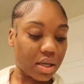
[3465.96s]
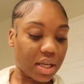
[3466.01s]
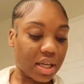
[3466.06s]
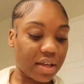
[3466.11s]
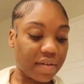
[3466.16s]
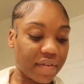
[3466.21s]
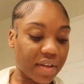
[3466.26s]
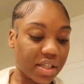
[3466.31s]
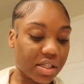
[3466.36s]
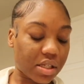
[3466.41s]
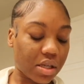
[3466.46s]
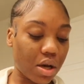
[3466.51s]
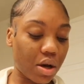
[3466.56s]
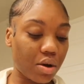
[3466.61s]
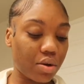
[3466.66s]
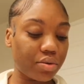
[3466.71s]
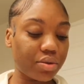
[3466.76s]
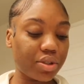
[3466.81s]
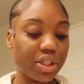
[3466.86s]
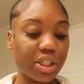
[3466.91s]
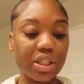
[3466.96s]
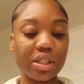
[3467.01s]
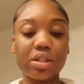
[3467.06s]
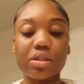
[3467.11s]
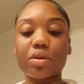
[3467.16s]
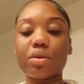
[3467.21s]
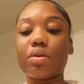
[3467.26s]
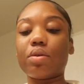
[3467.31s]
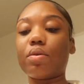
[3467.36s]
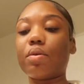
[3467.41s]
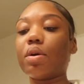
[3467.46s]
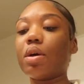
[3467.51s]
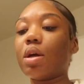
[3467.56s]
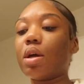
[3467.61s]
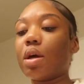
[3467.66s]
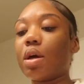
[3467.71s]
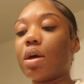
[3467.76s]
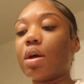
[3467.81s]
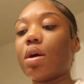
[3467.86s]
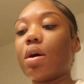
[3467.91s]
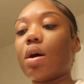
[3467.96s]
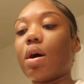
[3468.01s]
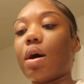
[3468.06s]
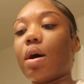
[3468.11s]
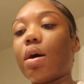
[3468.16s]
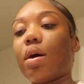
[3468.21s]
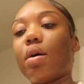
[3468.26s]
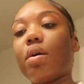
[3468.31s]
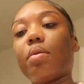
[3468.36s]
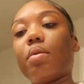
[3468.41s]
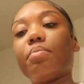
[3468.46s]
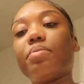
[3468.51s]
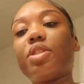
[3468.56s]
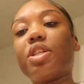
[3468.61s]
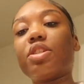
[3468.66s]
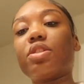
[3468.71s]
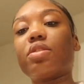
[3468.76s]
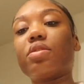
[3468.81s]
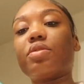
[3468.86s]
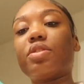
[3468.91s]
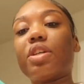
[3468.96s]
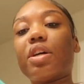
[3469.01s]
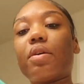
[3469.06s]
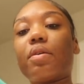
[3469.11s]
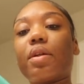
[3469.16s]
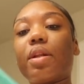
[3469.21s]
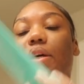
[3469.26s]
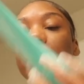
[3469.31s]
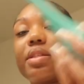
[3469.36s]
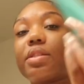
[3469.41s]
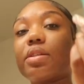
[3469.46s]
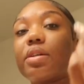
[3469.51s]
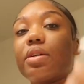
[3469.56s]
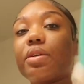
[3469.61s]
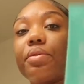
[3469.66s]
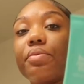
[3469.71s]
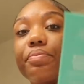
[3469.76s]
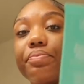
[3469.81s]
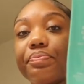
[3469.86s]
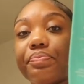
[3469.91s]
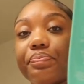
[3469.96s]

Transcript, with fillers: even tone gentle um, gentle gel cleanser